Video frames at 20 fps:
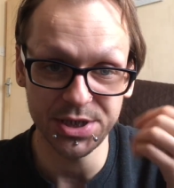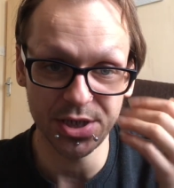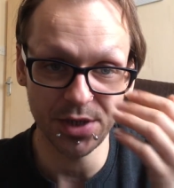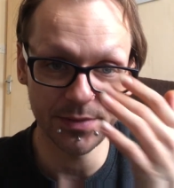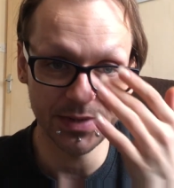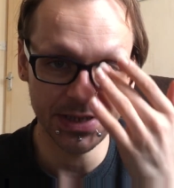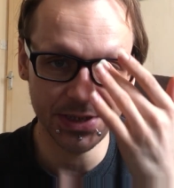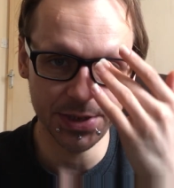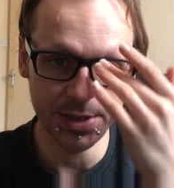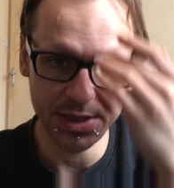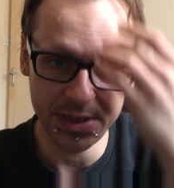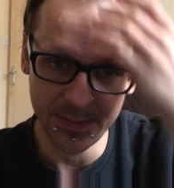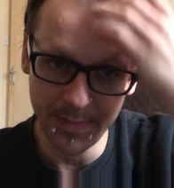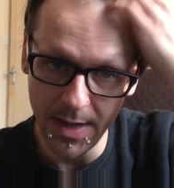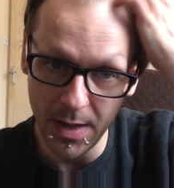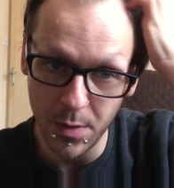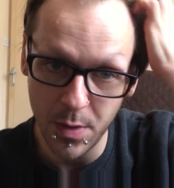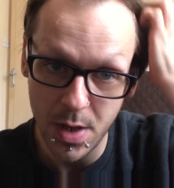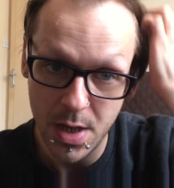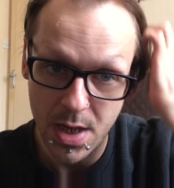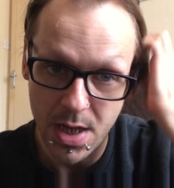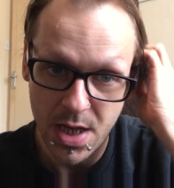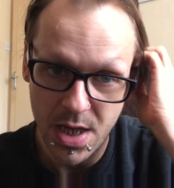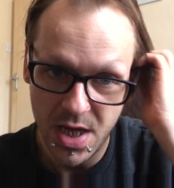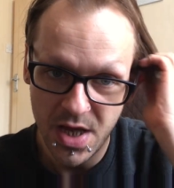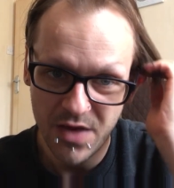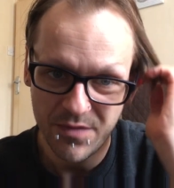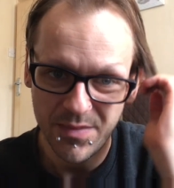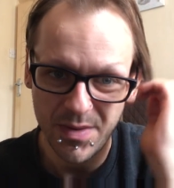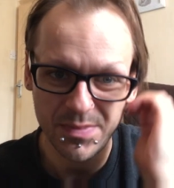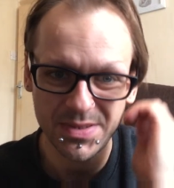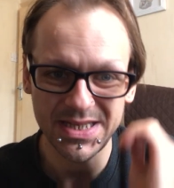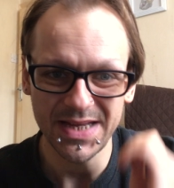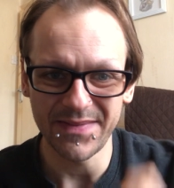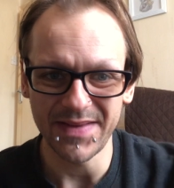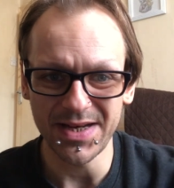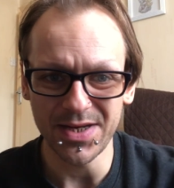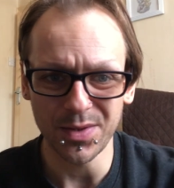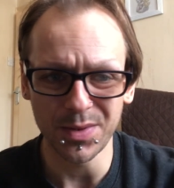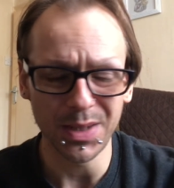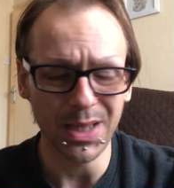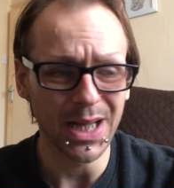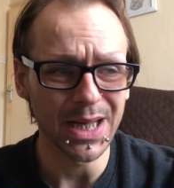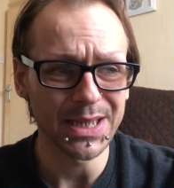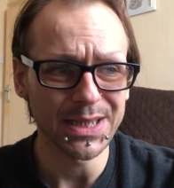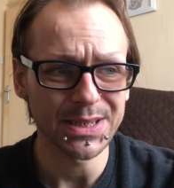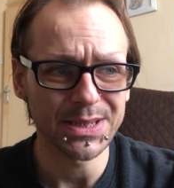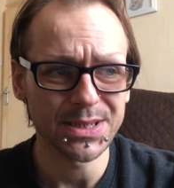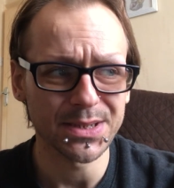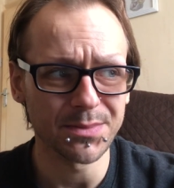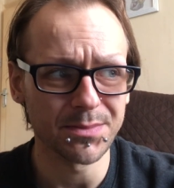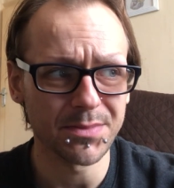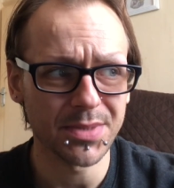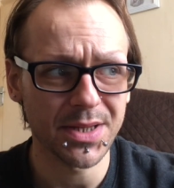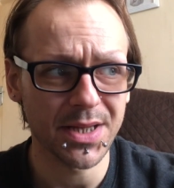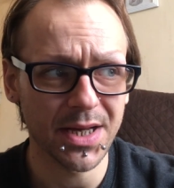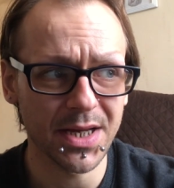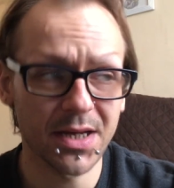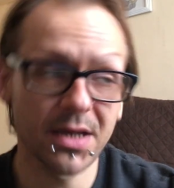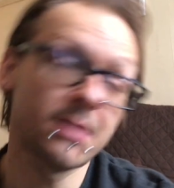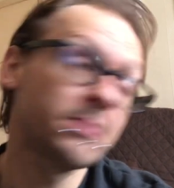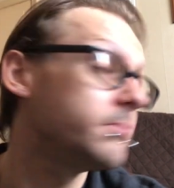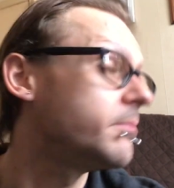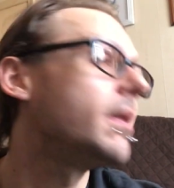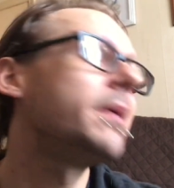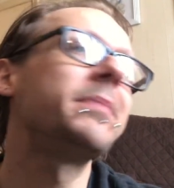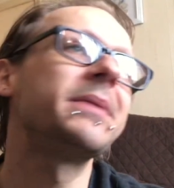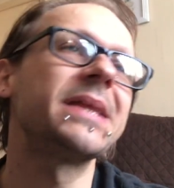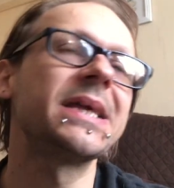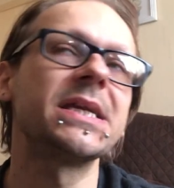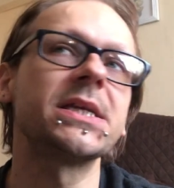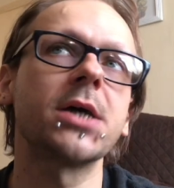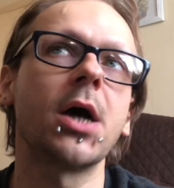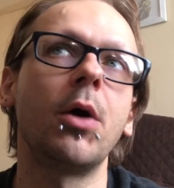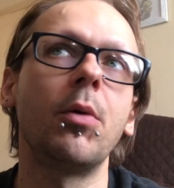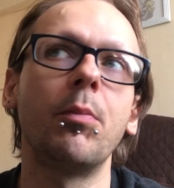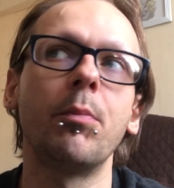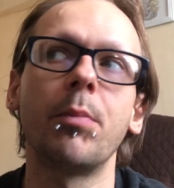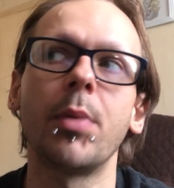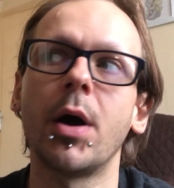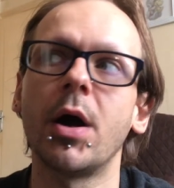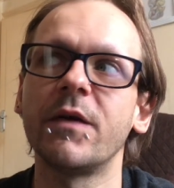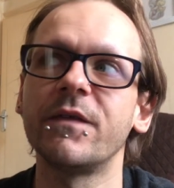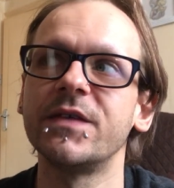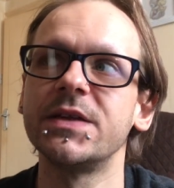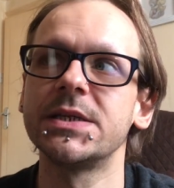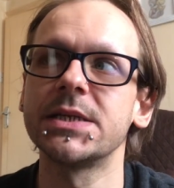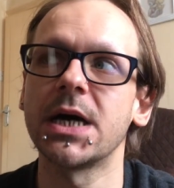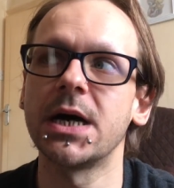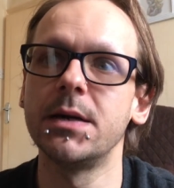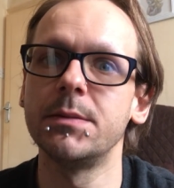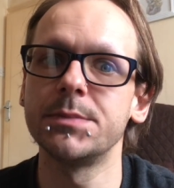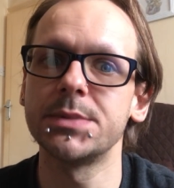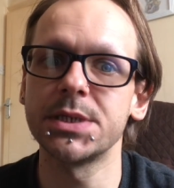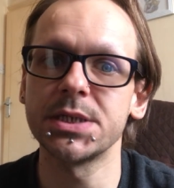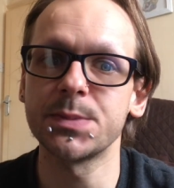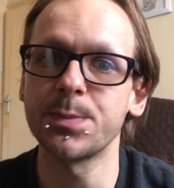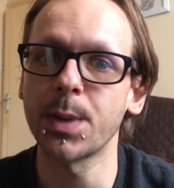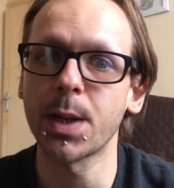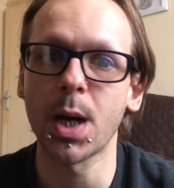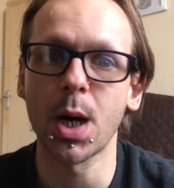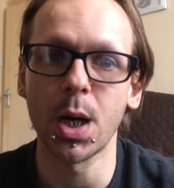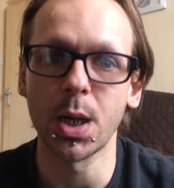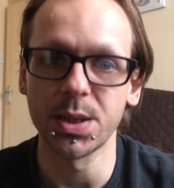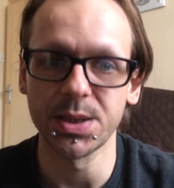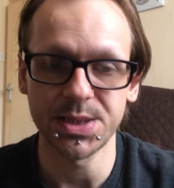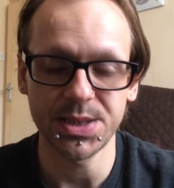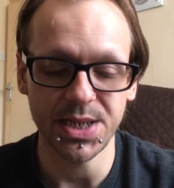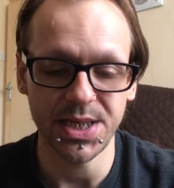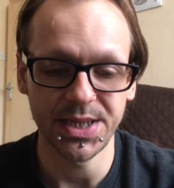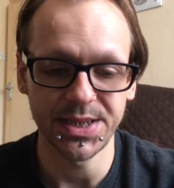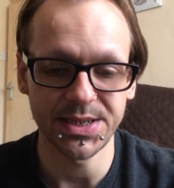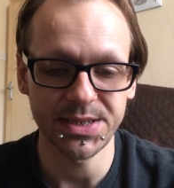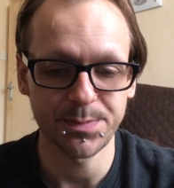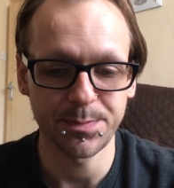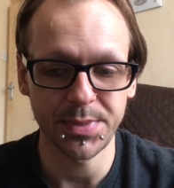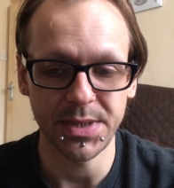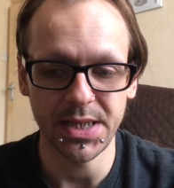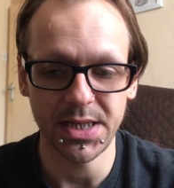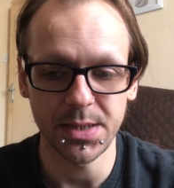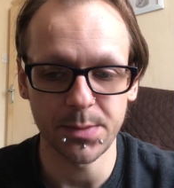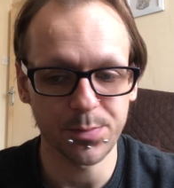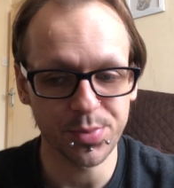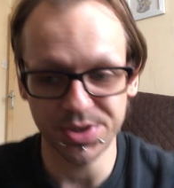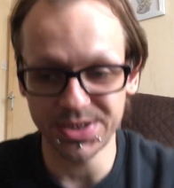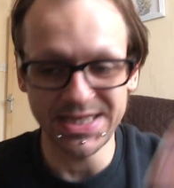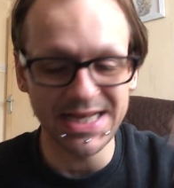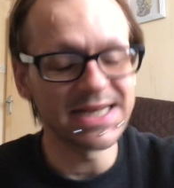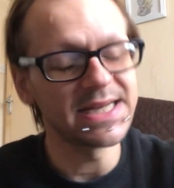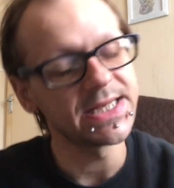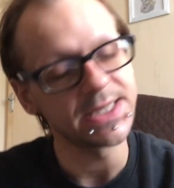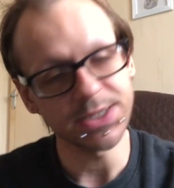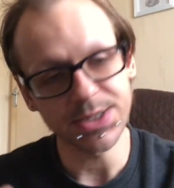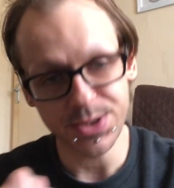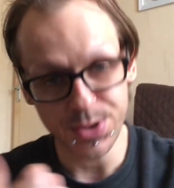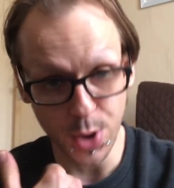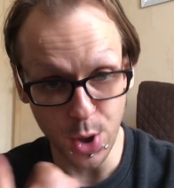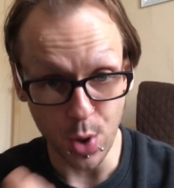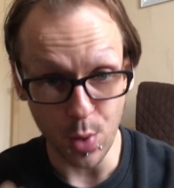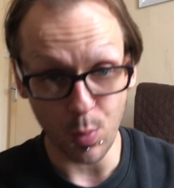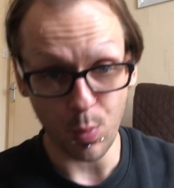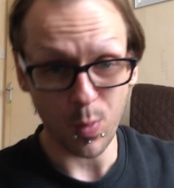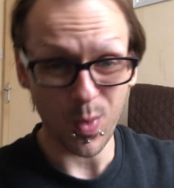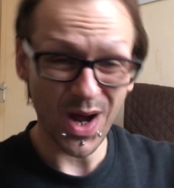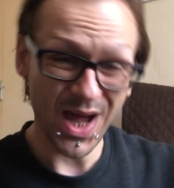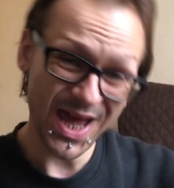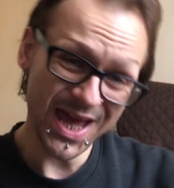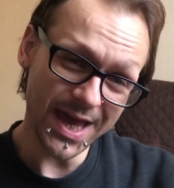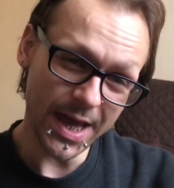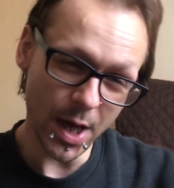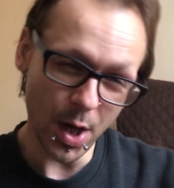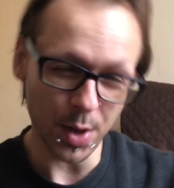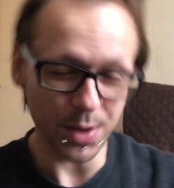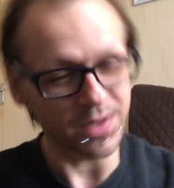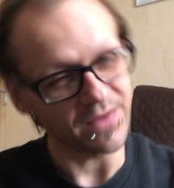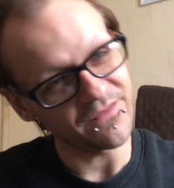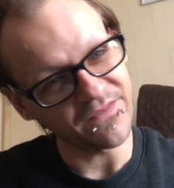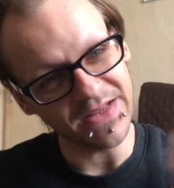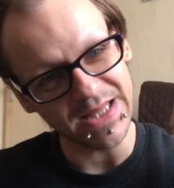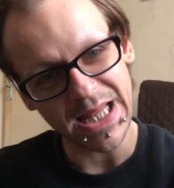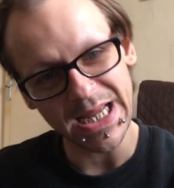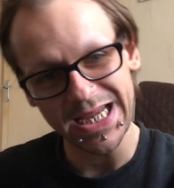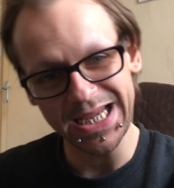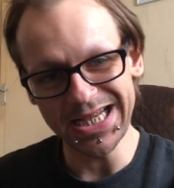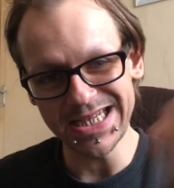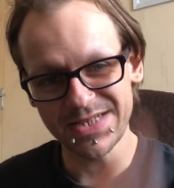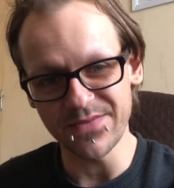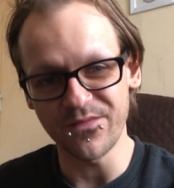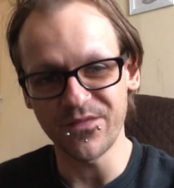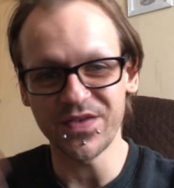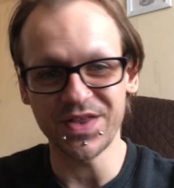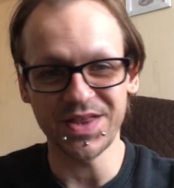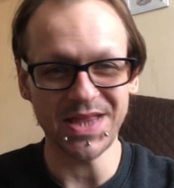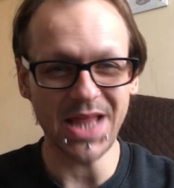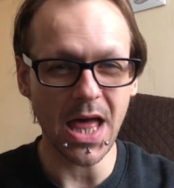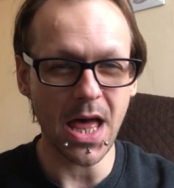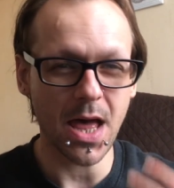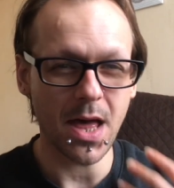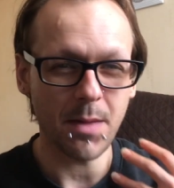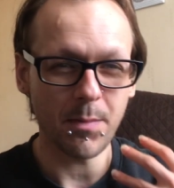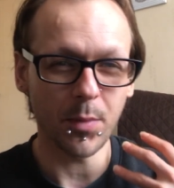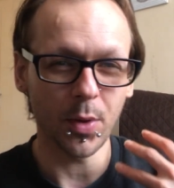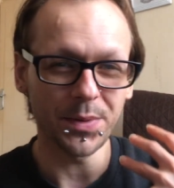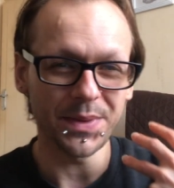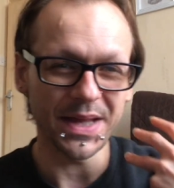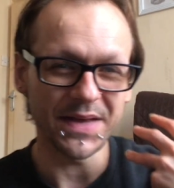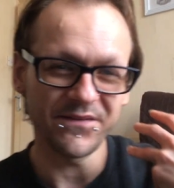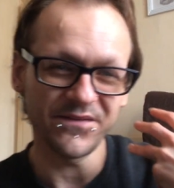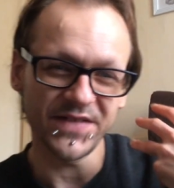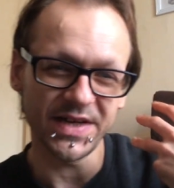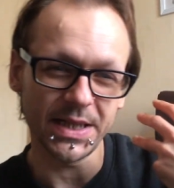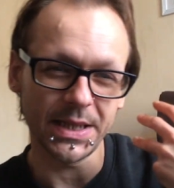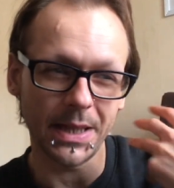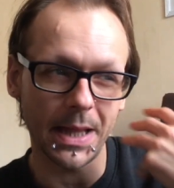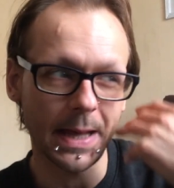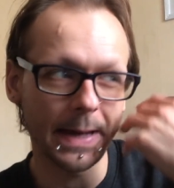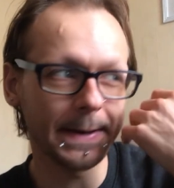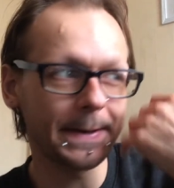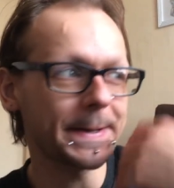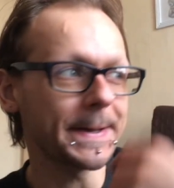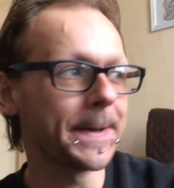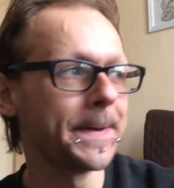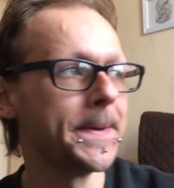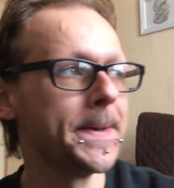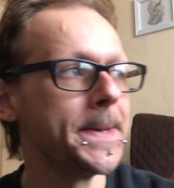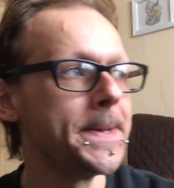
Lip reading: you know, it's just about, people say they don't like something. Maybe they don't, but oftentimes it's because it's being presented a certain way, or they feel like it isn't for them, or they feel like,